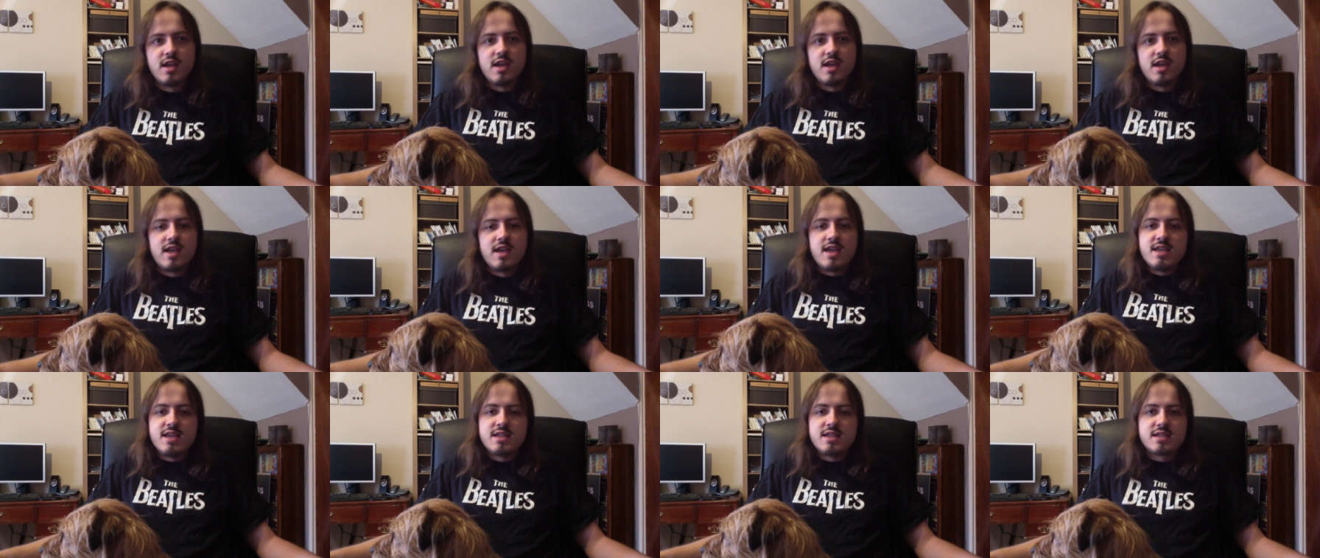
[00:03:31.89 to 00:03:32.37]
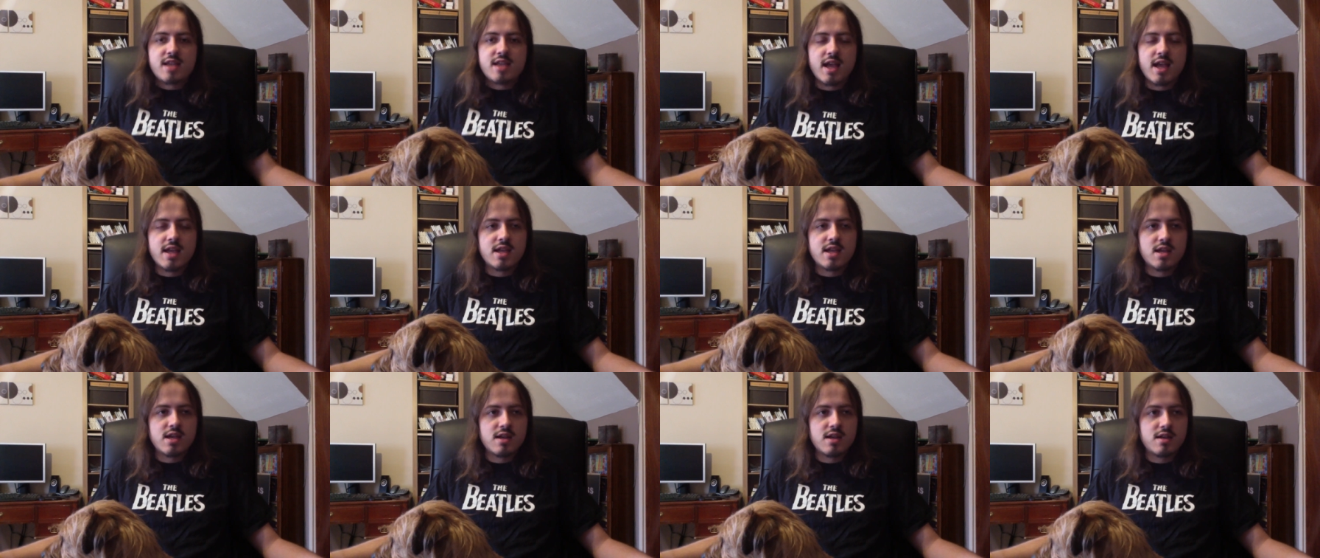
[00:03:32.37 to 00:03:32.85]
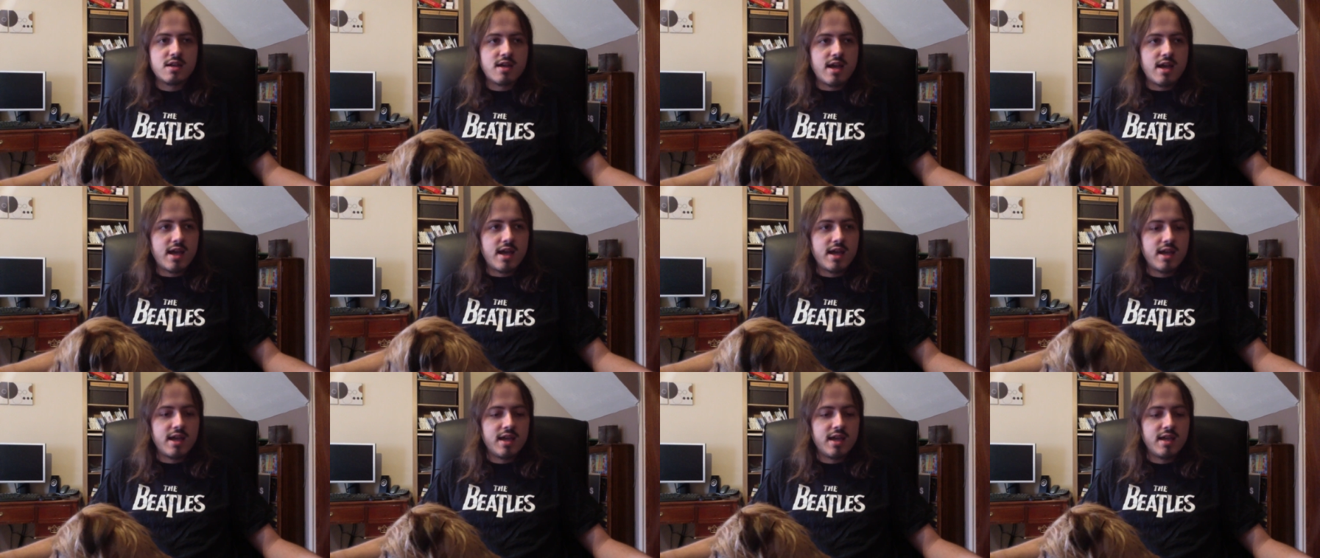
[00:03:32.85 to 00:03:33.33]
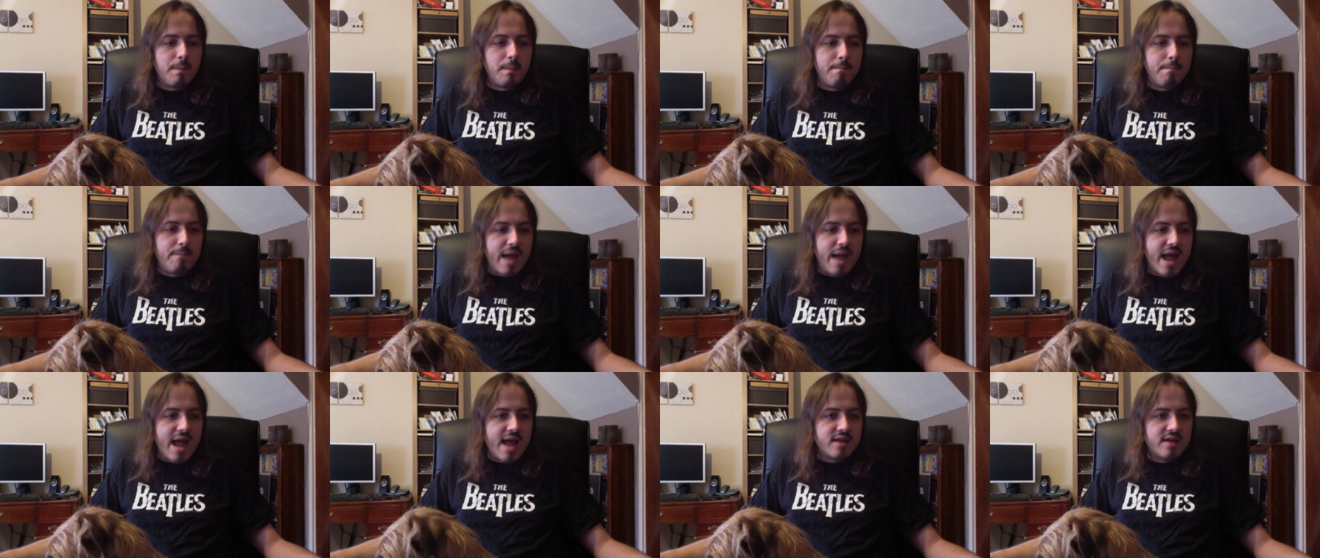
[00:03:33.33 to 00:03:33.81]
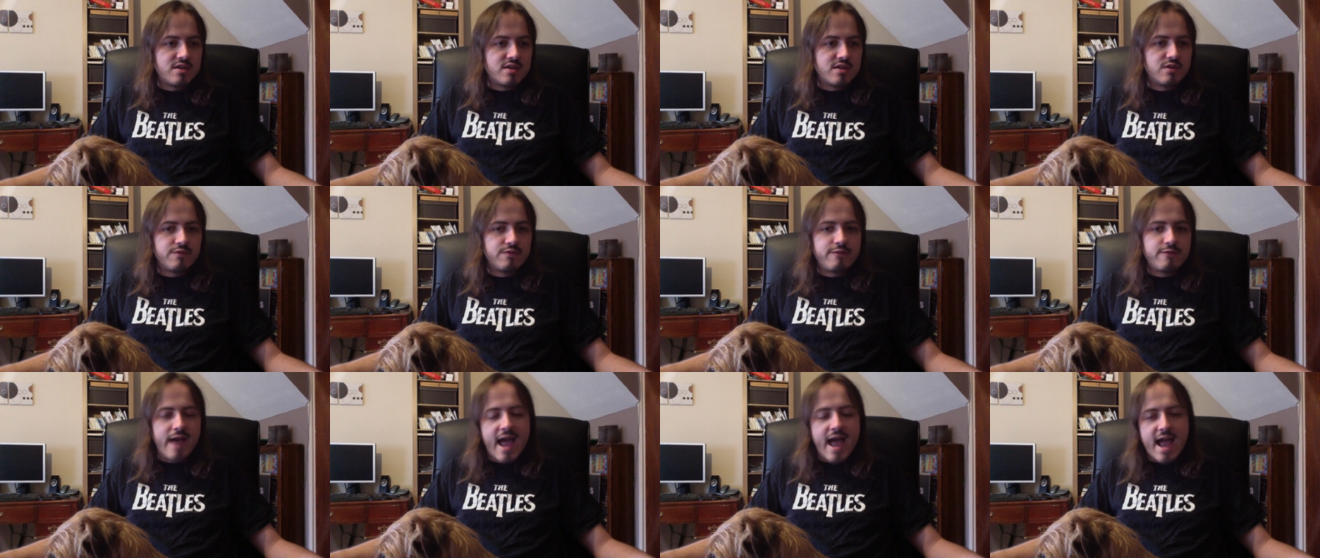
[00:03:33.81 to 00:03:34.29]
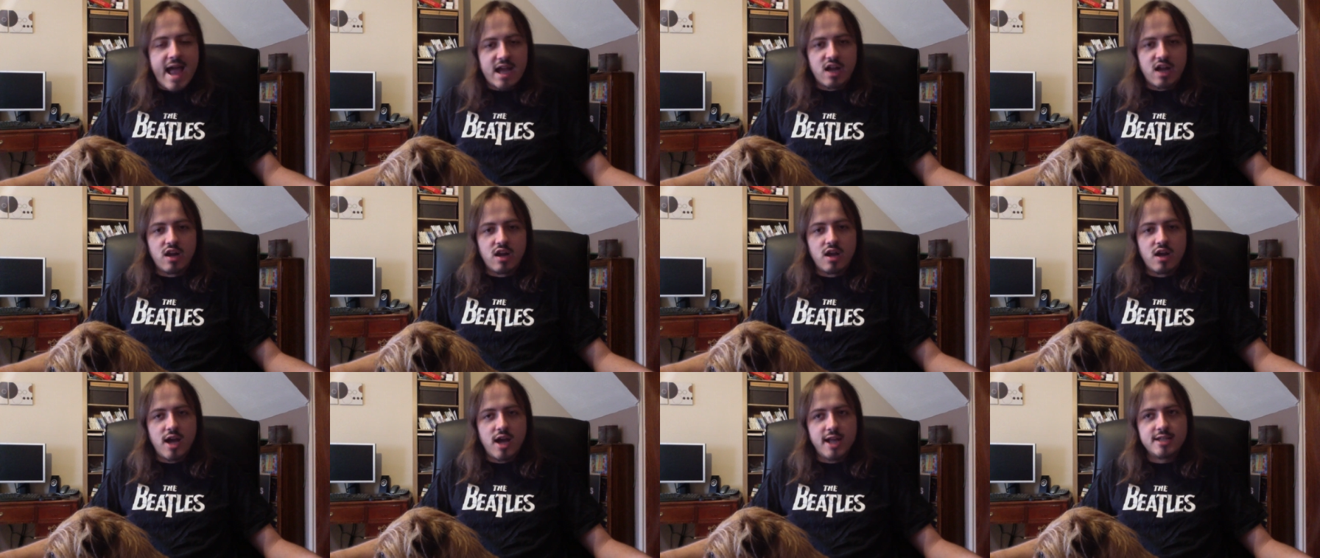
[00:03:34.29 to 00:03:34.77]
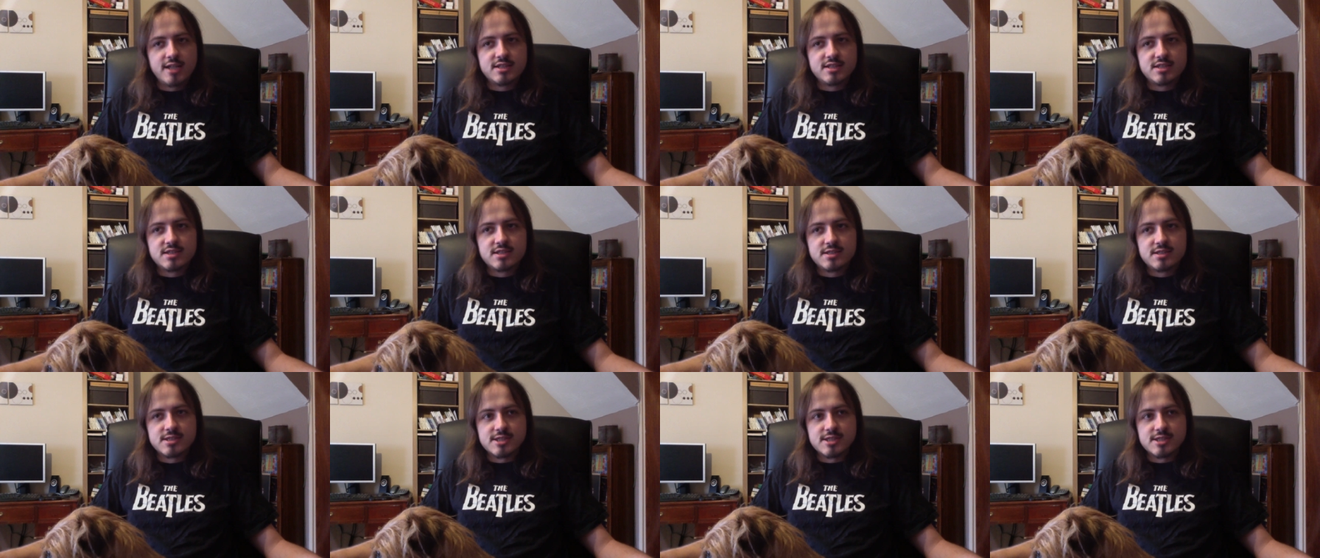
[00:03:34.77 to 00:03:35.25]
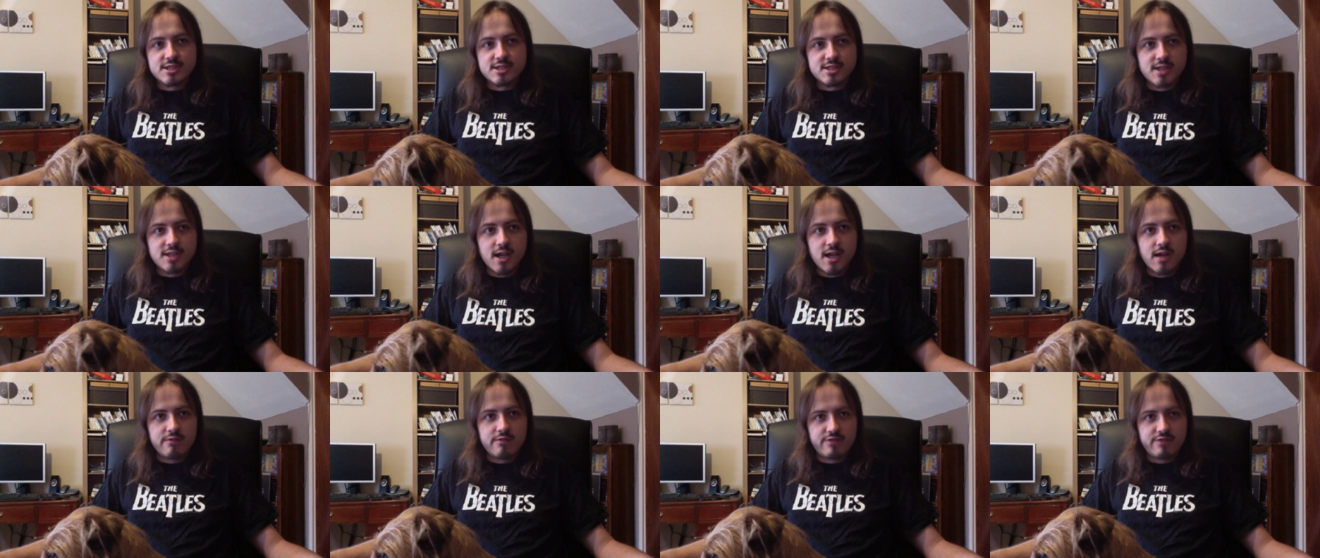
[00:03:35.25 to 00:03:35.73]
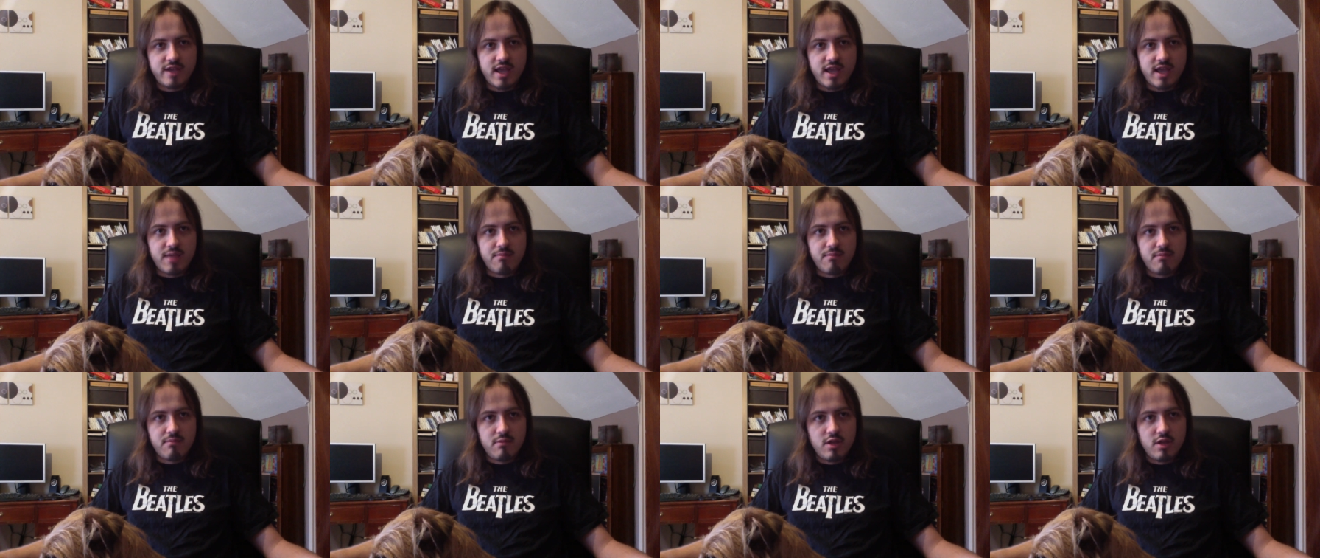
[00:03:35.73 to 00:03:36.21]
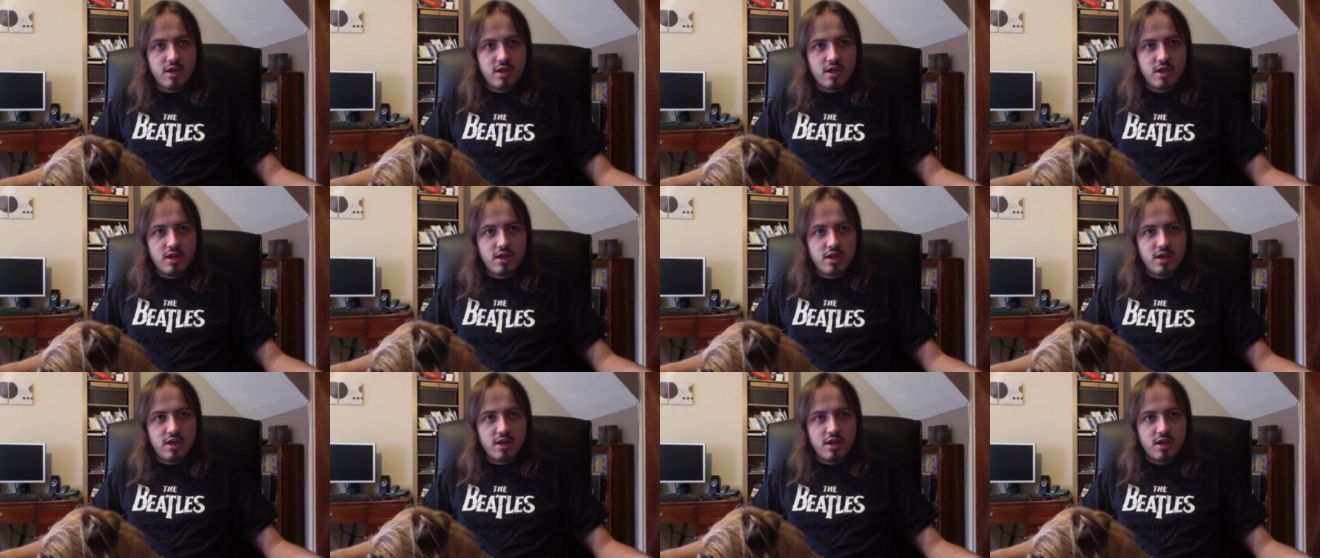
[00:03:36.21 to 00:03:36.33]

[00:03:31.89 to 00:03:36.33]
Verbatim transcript: he's taken a band of acolytes that serve him.